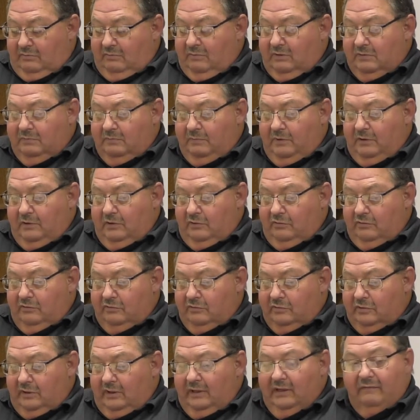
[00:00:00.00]
and Miss
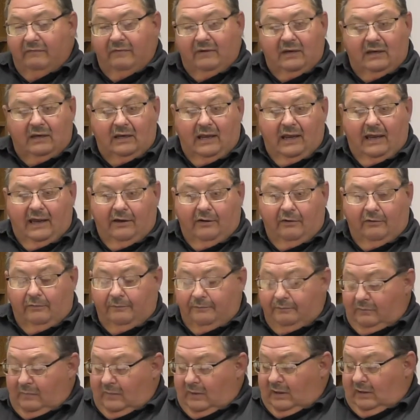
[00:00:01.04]
Booz live in
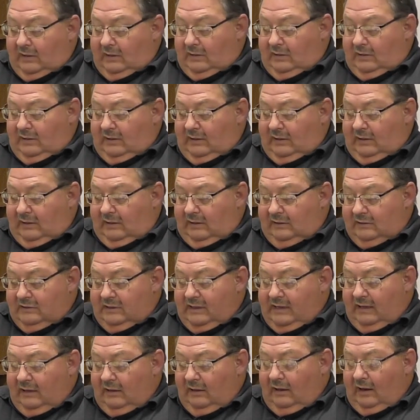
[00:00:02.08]
now, has
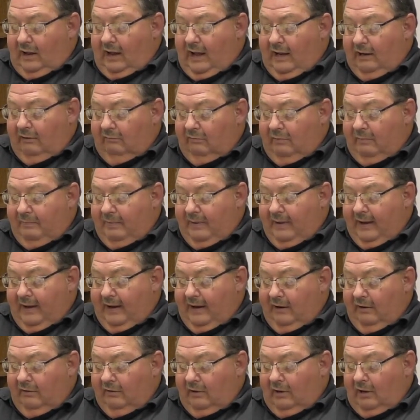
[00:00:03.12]
needed a lot of
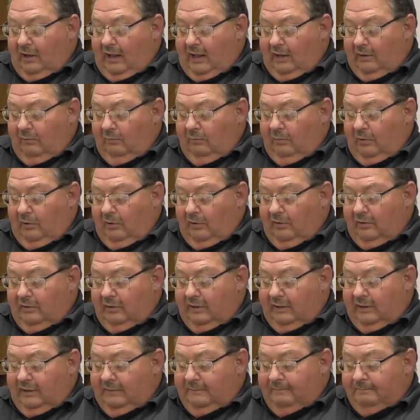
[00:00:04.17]
repair and a lot of work,
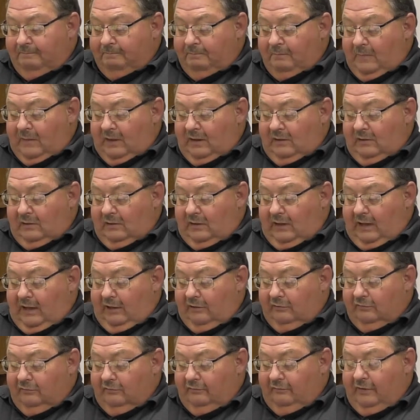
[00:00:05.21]
and
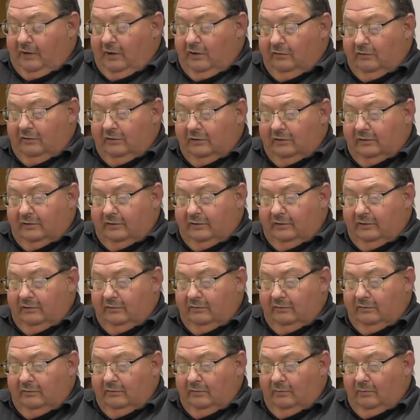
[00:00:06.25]
council voted
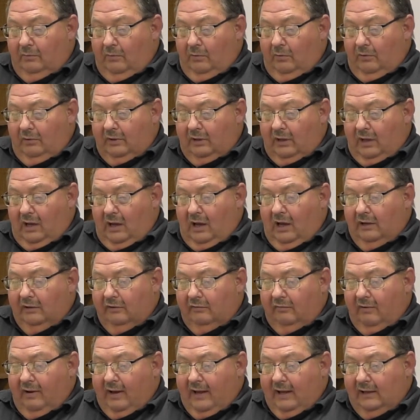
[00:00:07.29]
to award the
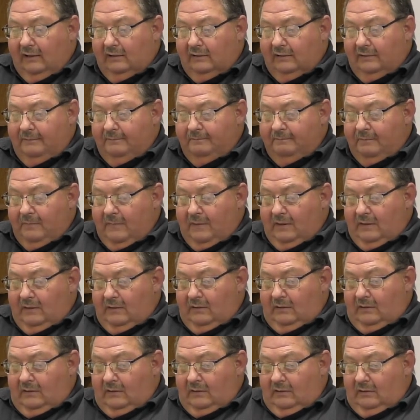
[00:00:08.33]
contract,
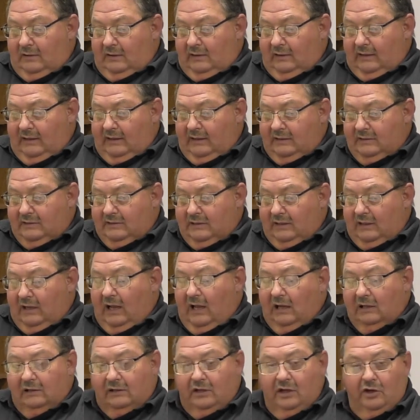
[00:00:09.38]
I guess, in
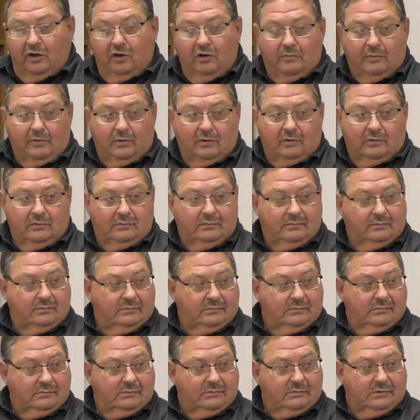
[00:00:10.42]
October
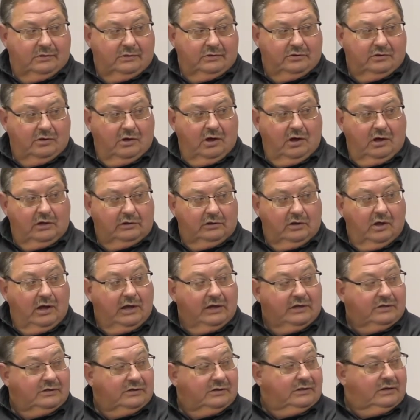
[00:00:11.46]
to Sean
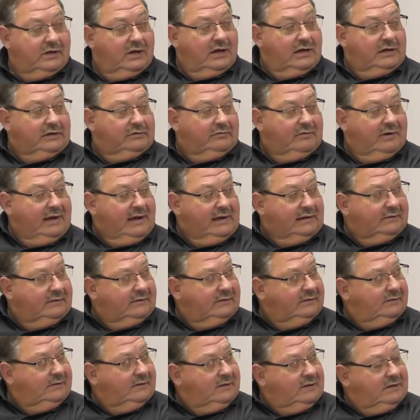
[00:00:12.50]
Nicely
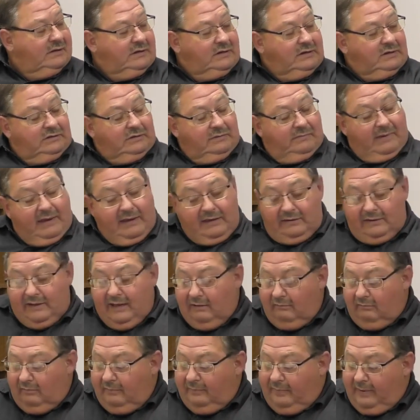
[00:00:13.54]
Contracting to make
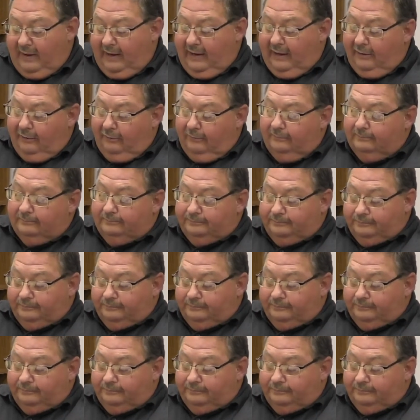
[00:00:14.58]
that repair.